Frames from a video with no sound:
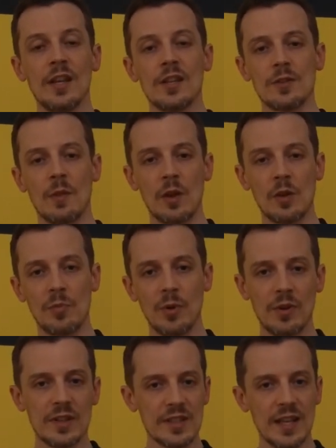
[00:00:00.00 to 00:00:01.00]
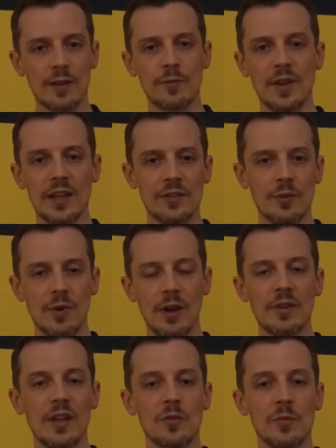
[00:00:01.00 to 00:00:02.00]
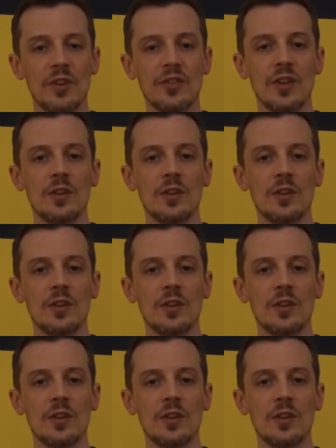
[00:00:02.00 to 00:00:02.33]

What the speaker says: so the components can't flex around as much,